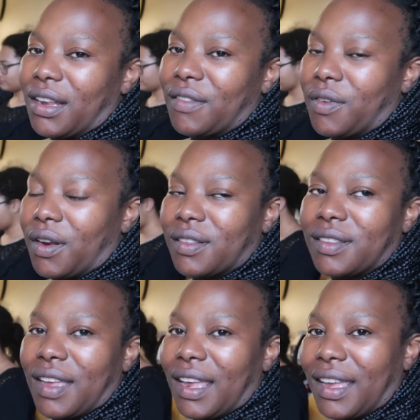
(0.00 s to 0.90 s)
as far as
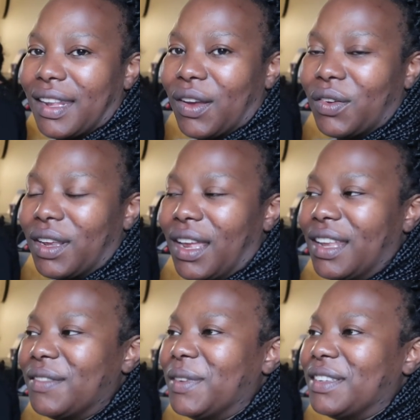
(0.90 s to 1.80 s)
to take it out,
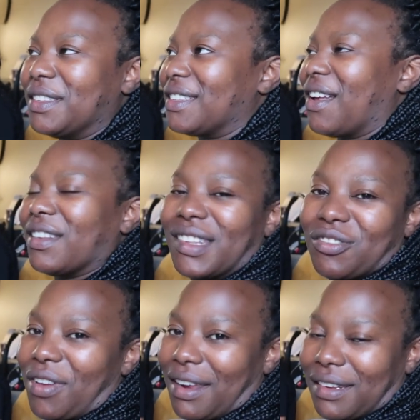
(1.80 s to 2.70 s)
and we just got
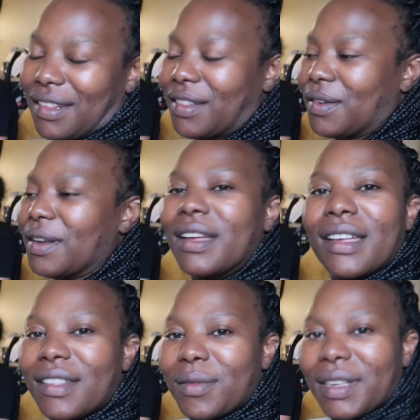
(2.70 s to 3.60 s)
distracted. So
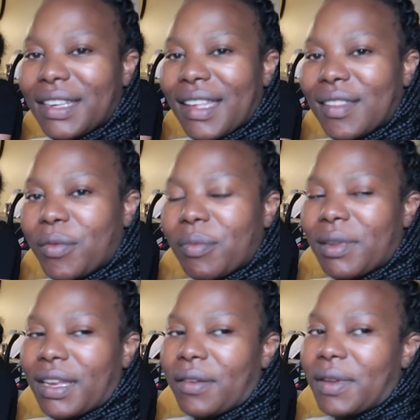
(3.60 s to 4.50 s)
it's really nice that we're
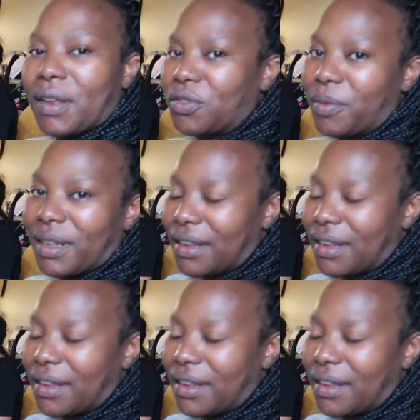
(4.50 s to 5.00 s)
playing it right now. Too bad